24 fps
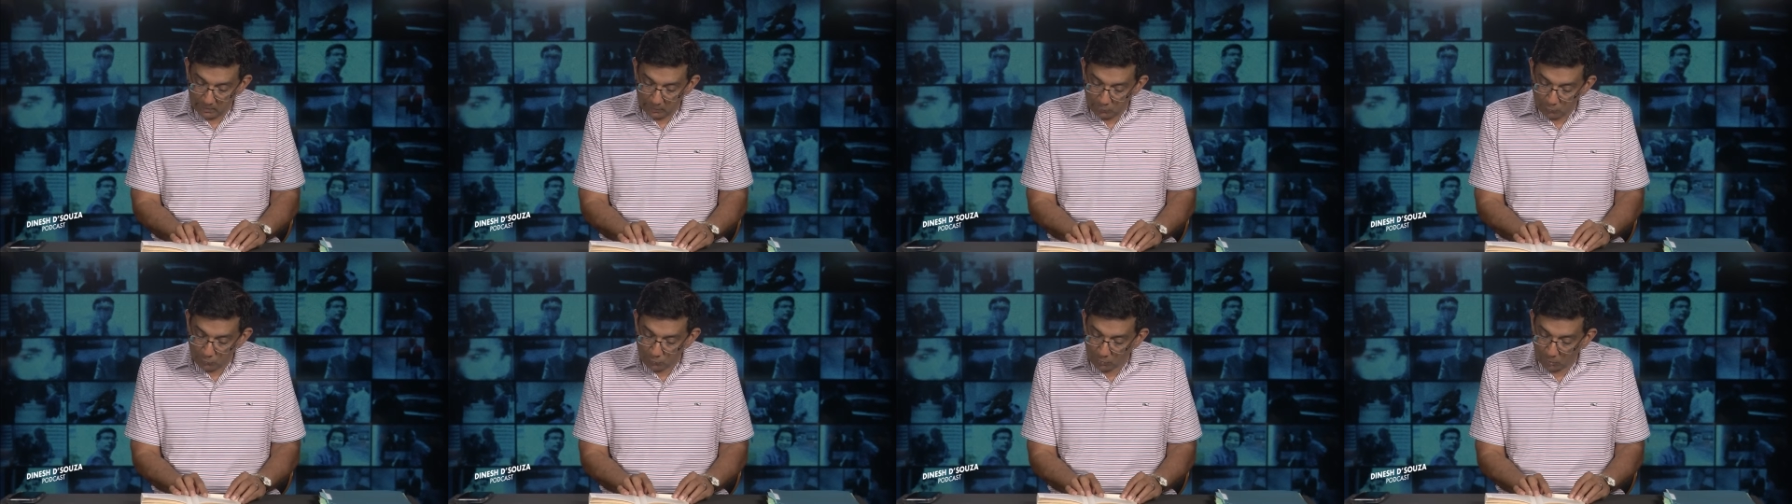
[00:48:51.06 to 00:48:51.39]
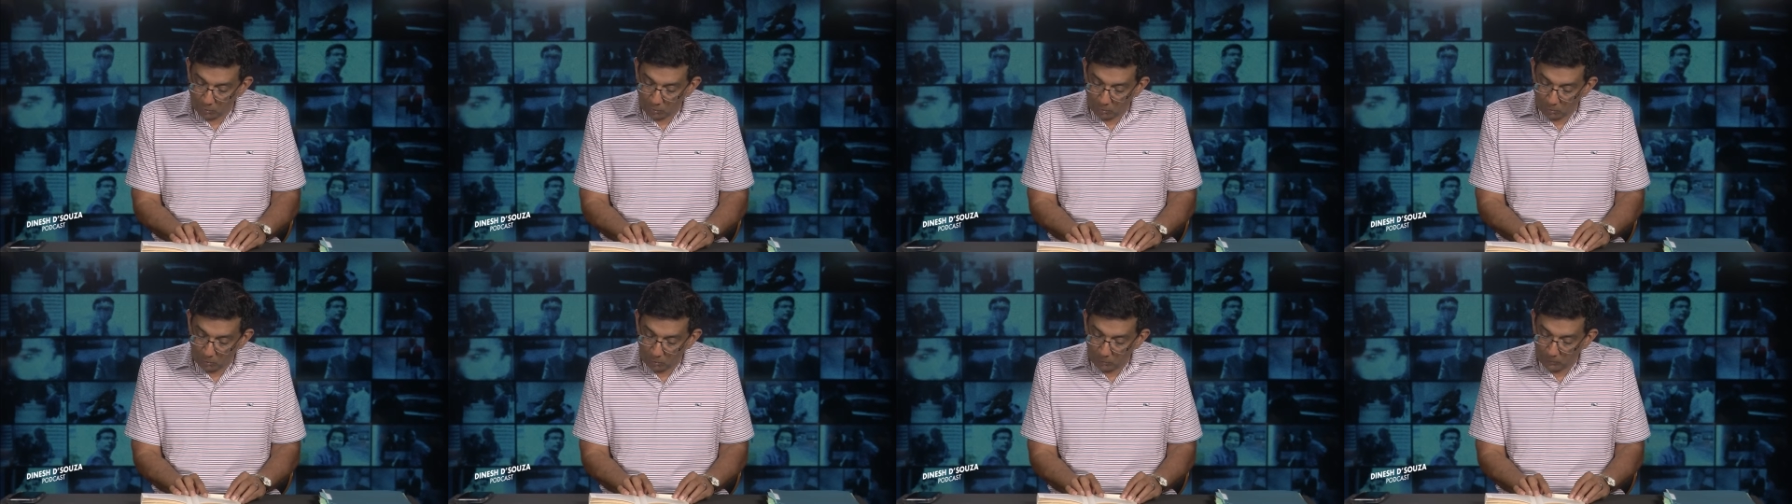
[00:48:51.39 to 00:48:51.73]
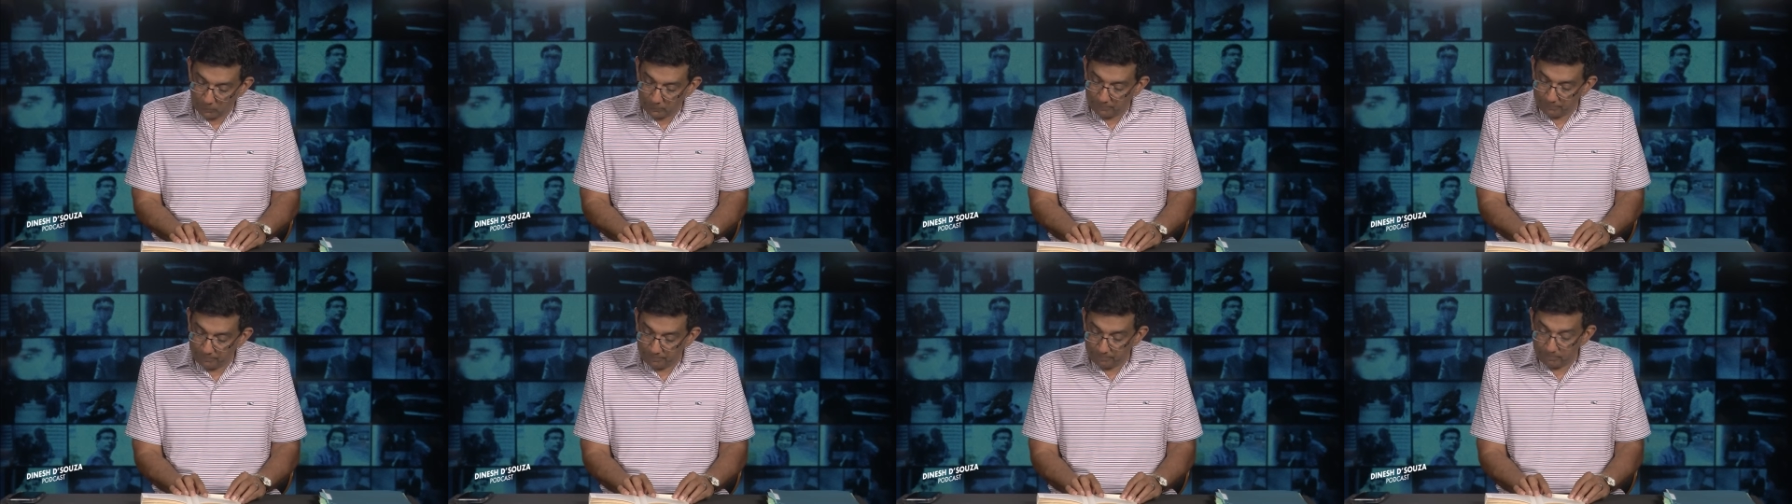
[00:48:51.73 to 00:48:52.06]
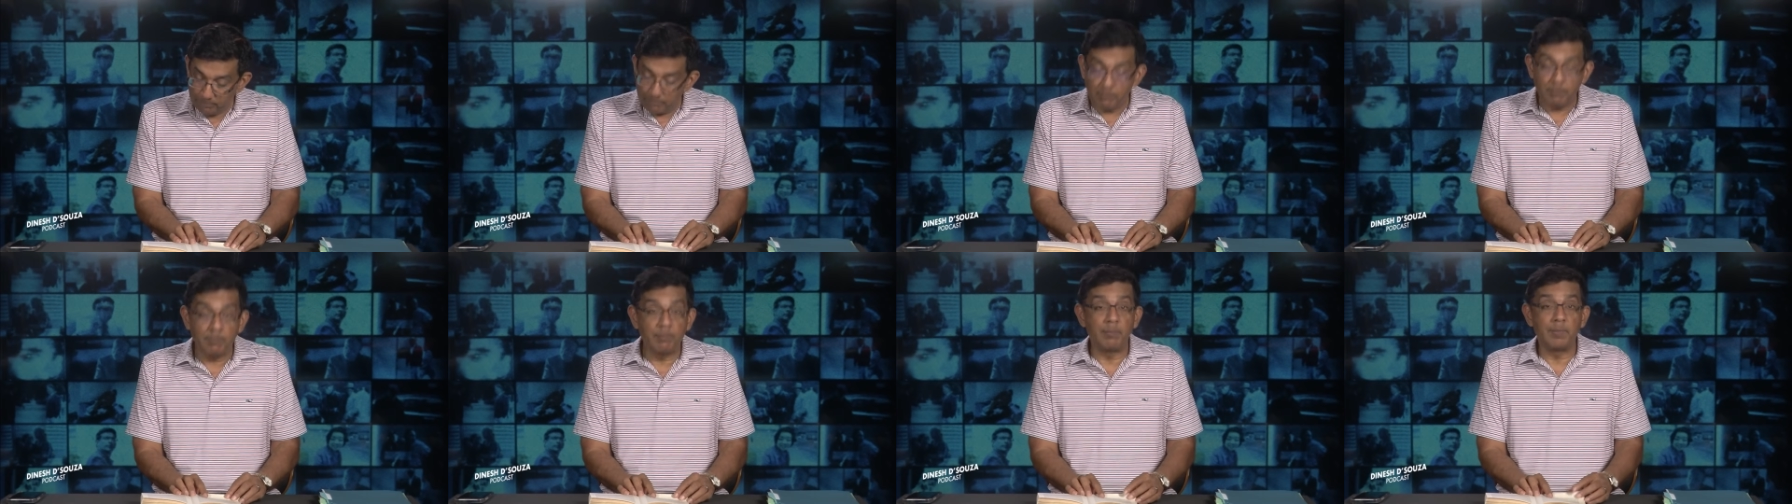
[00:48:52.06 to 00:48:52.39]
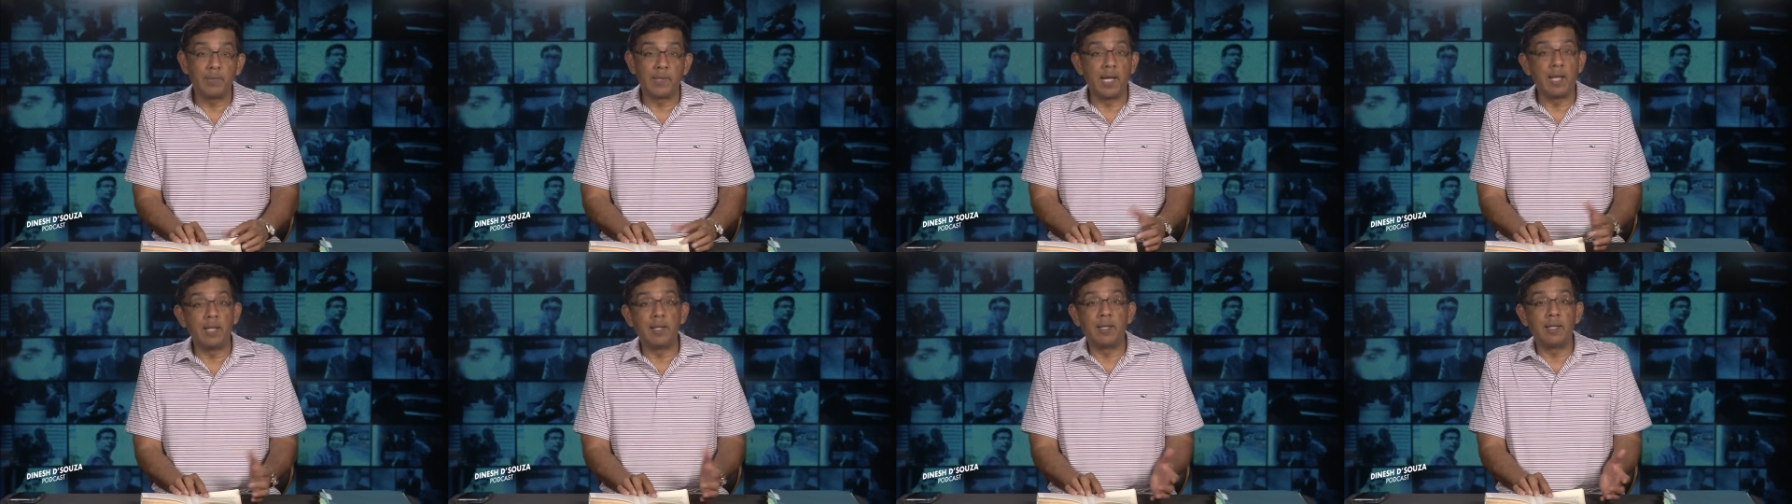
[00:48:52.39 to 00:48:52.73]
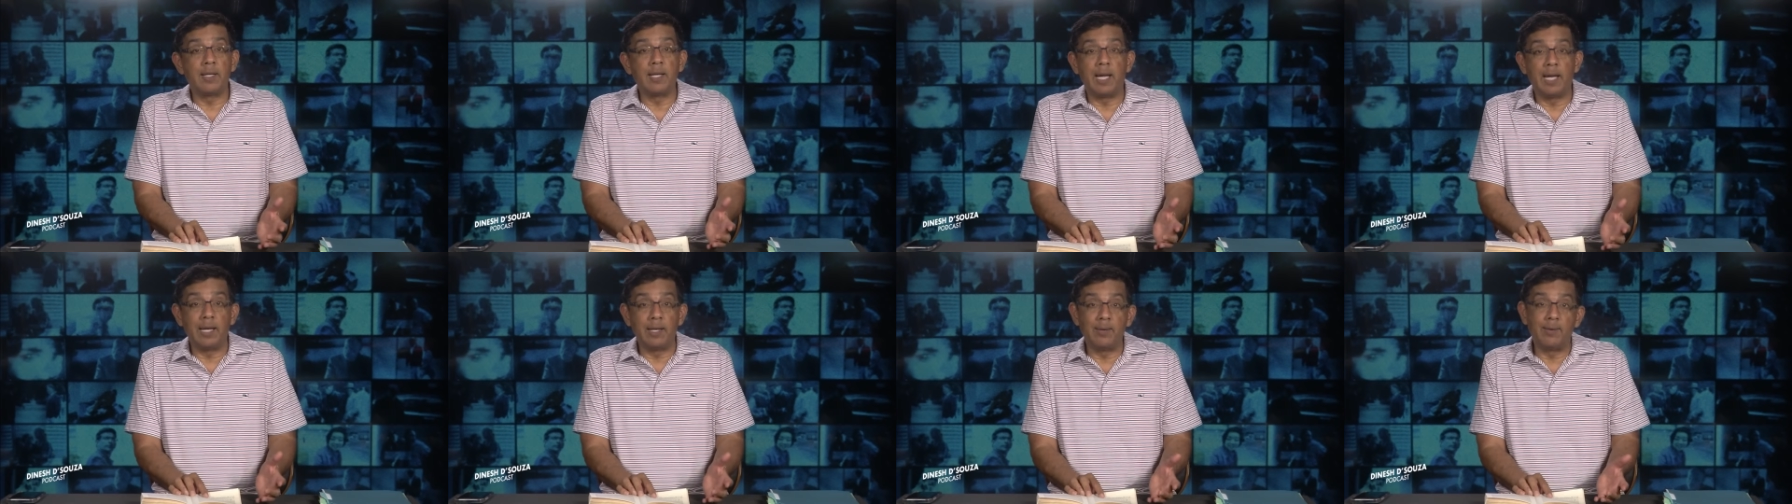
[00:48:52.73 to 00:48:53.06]
So then the
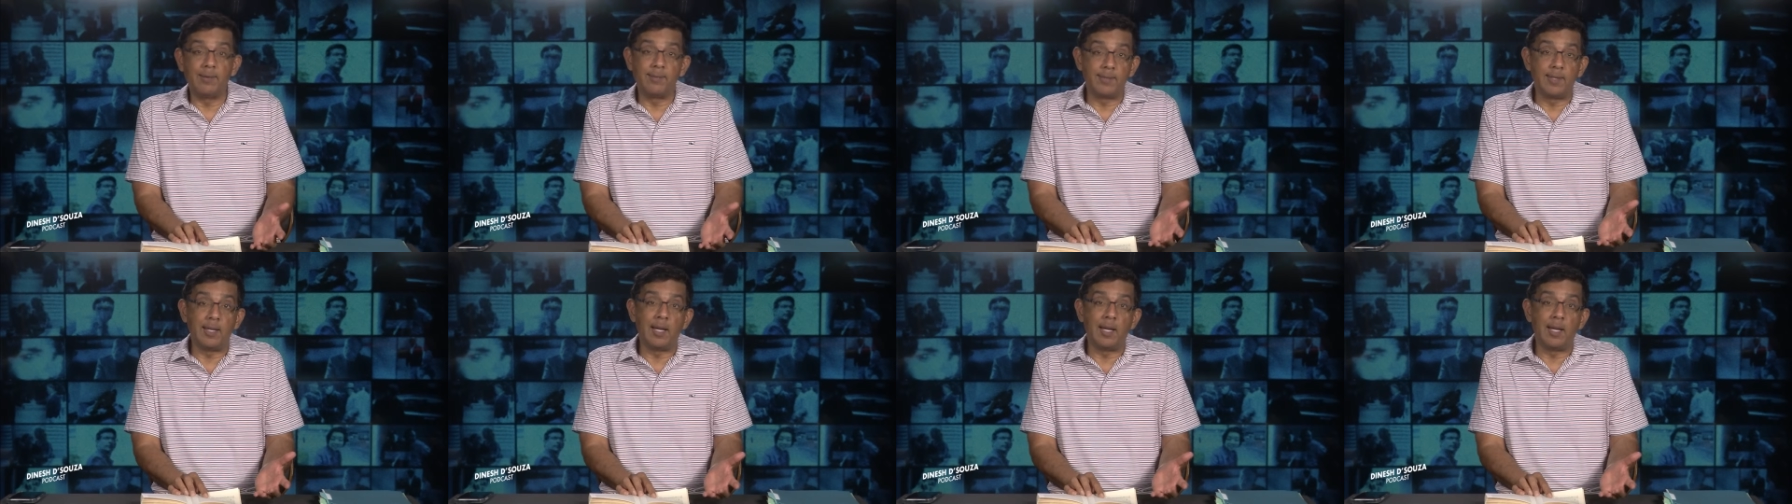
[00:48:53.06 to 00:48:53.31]
guy goes,